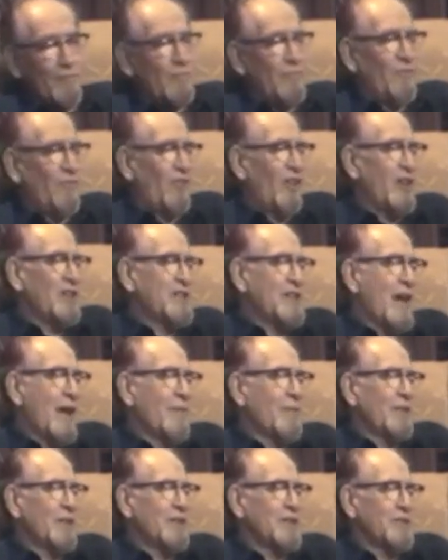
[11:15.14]
very
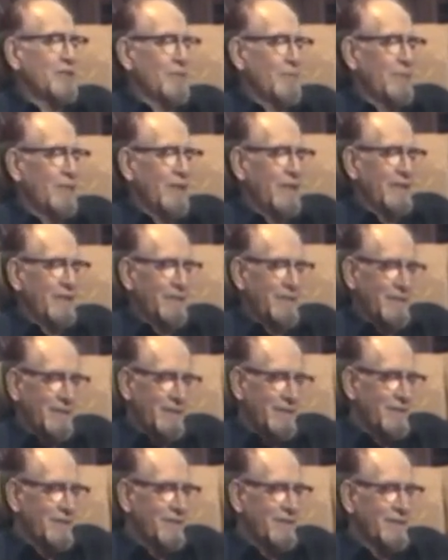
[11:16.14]
time-consuming
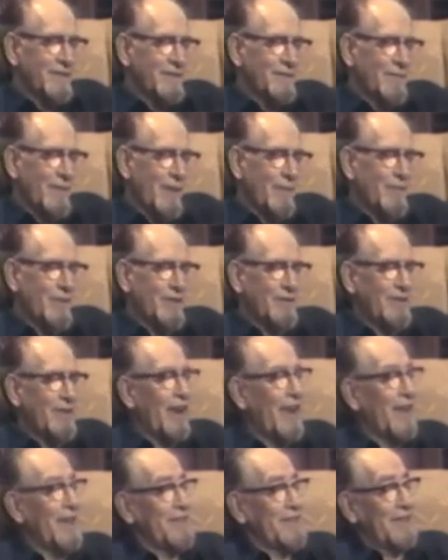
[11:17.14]
and maybe
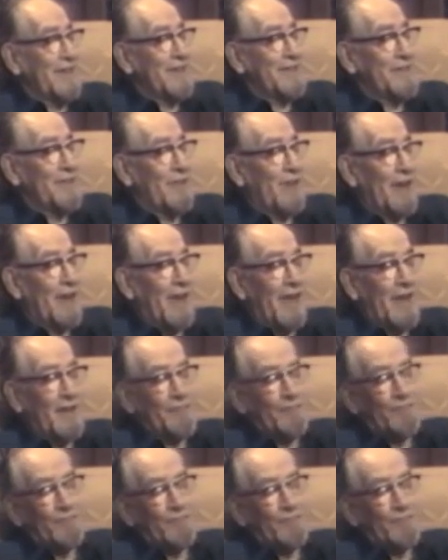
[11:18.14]
delay things quite a lot.